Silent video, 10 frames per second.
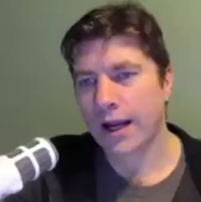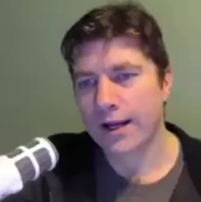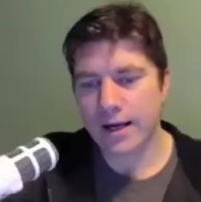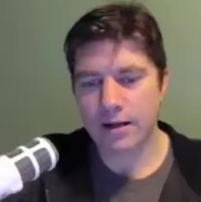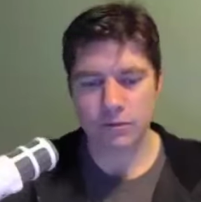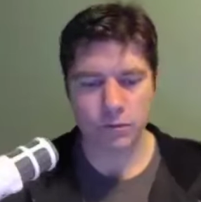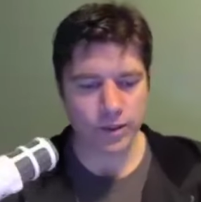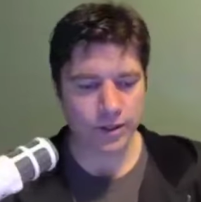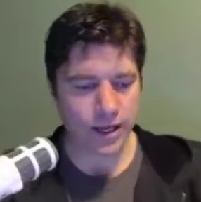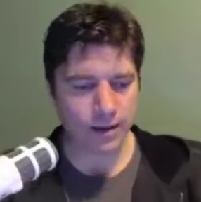Okay, now
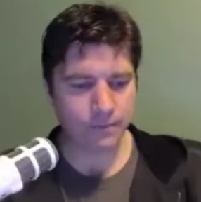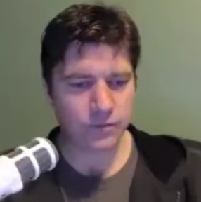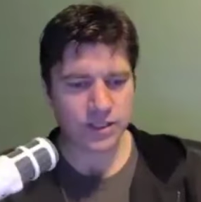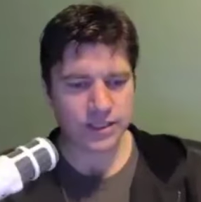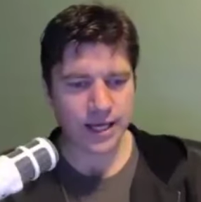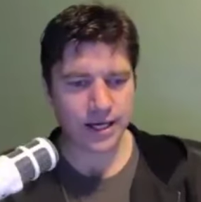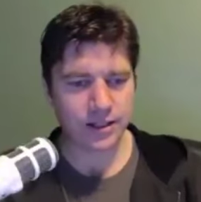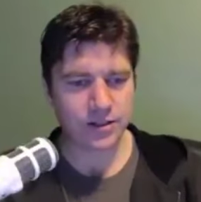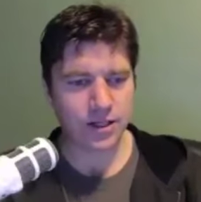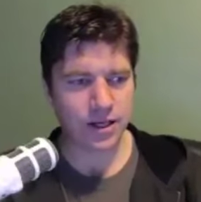with
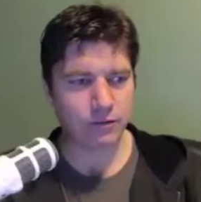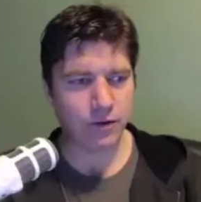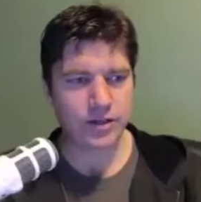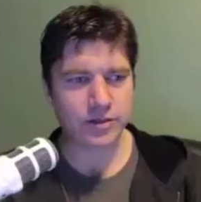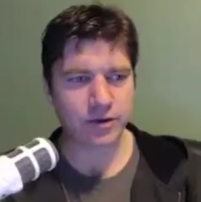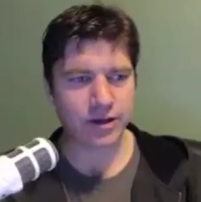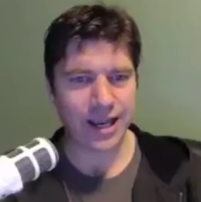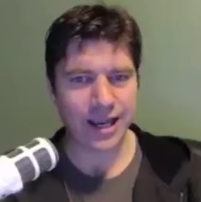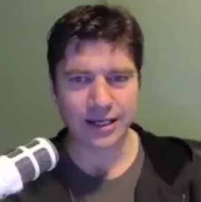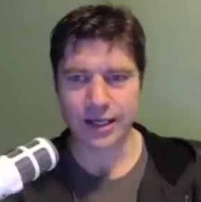sage, rosemary
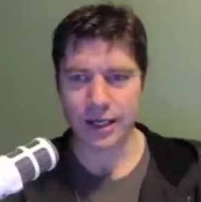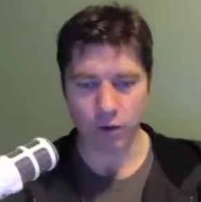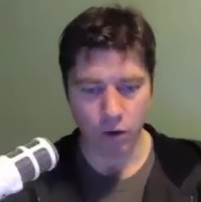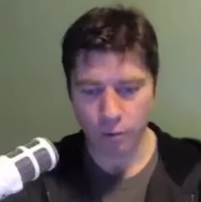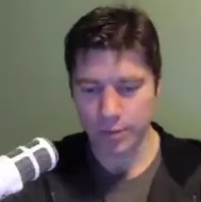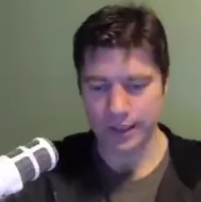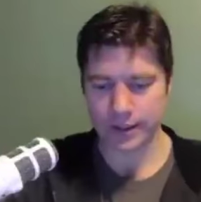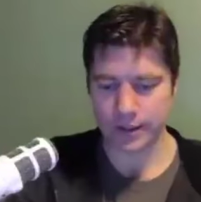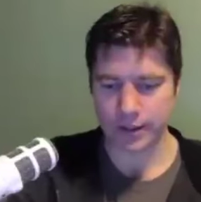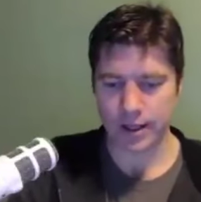and ginkgo all
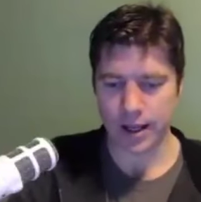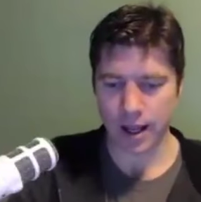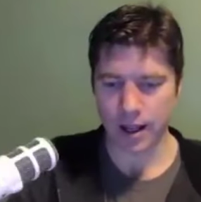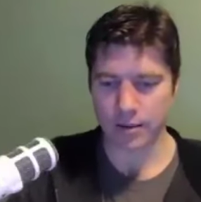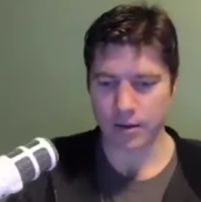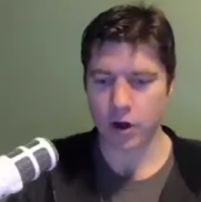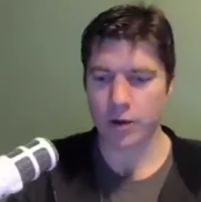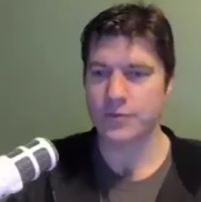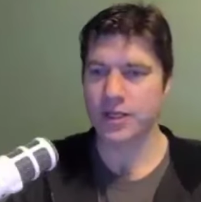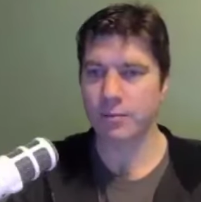being
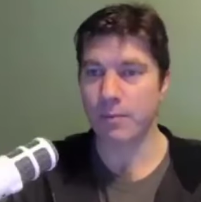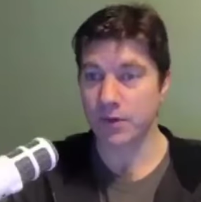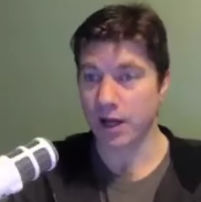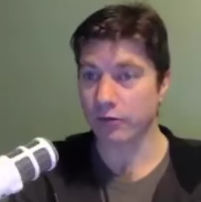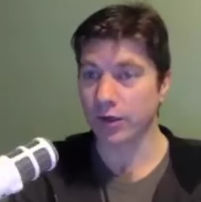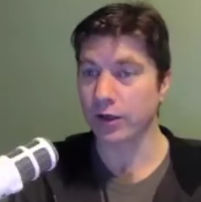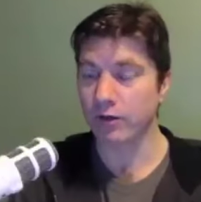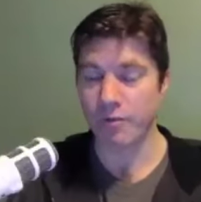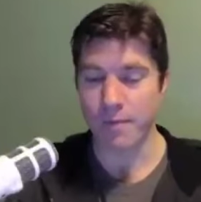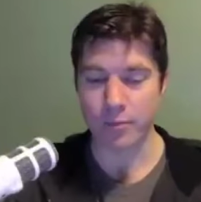herbs that are really
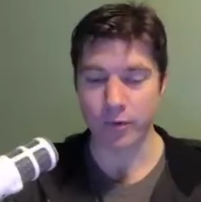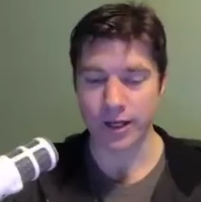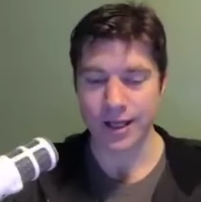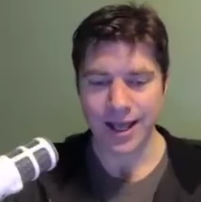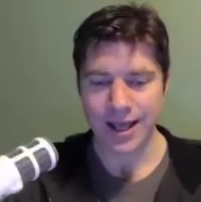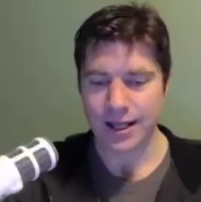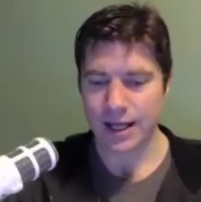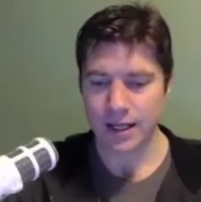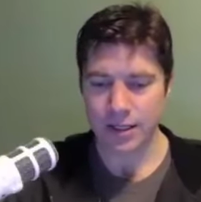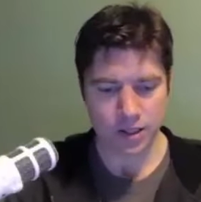good for memory,
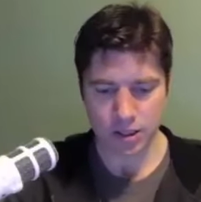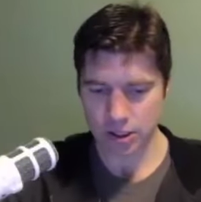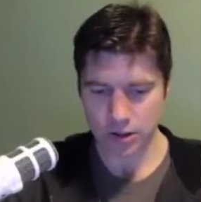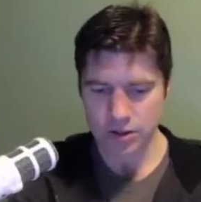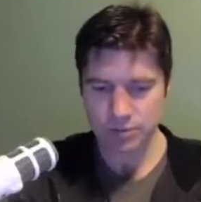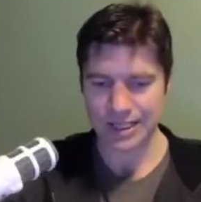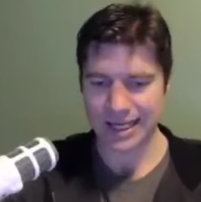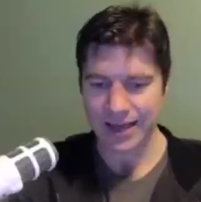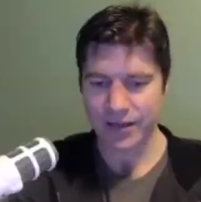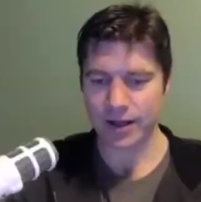do you use them
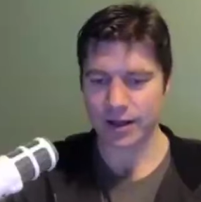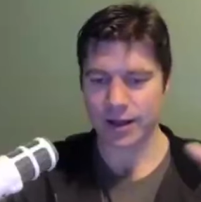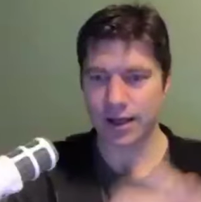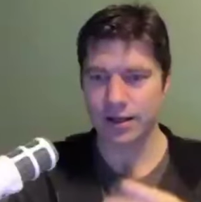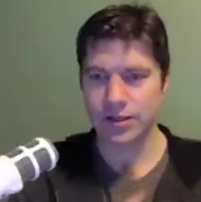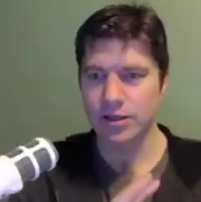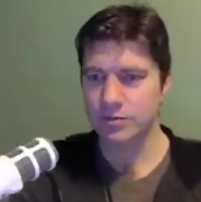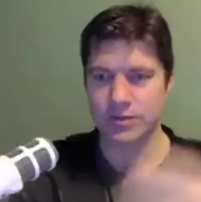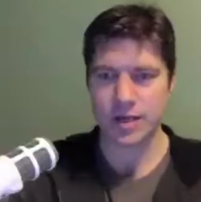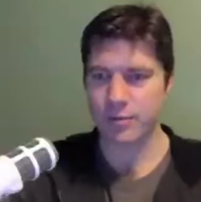together? Do you
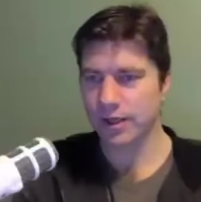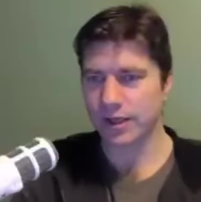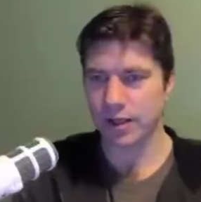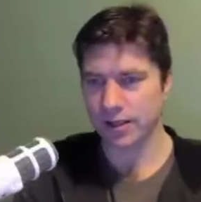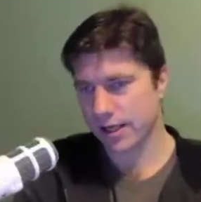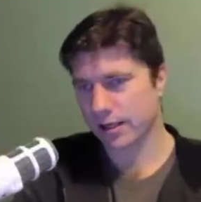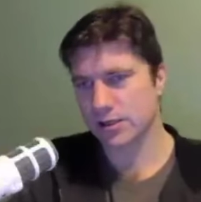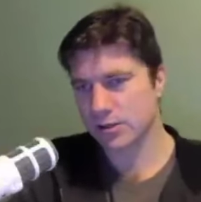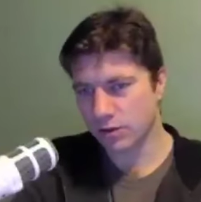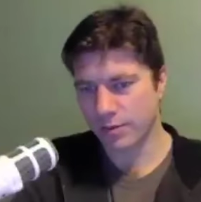use them separately? Could
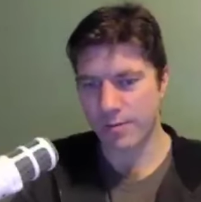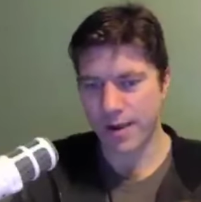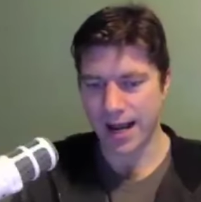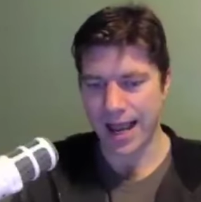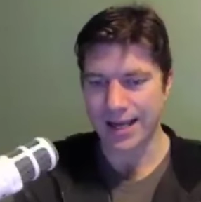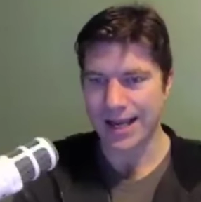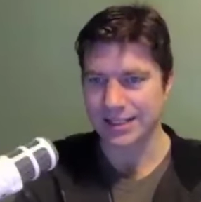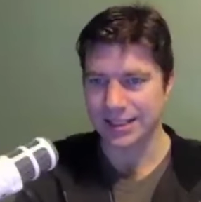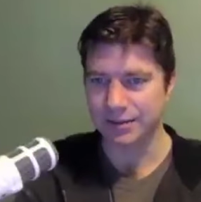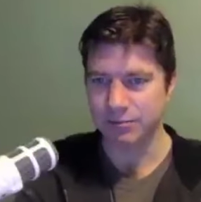you talk a bit about how you
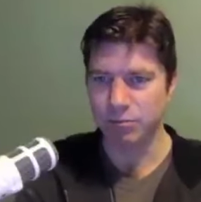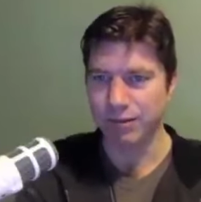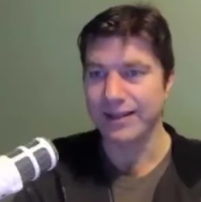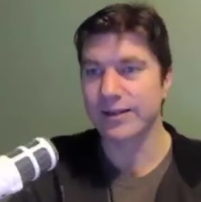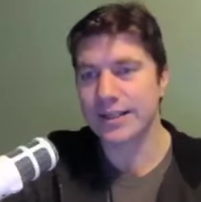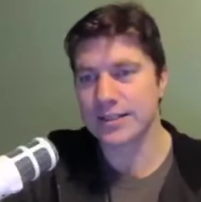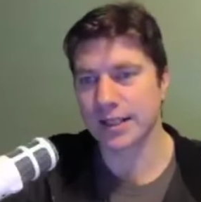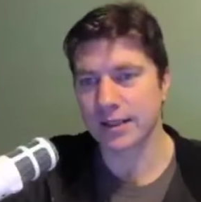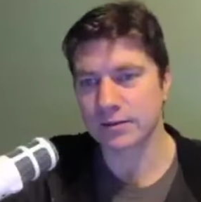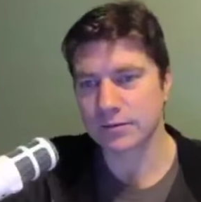actually blend these
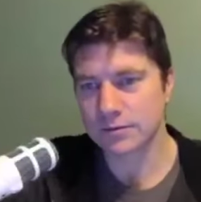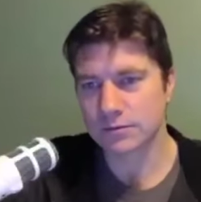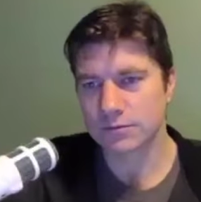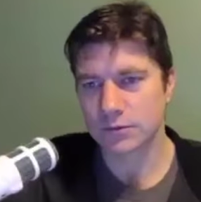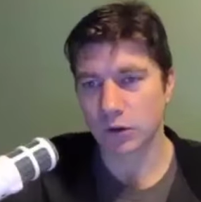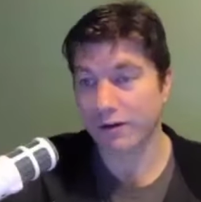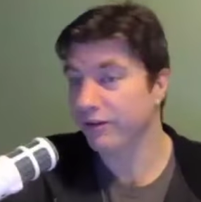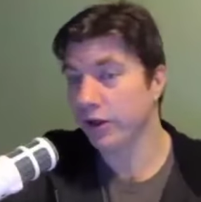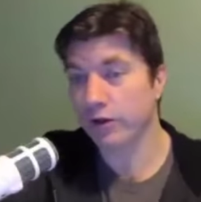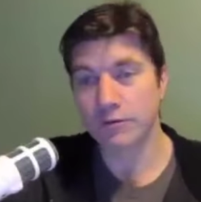together, or if you do?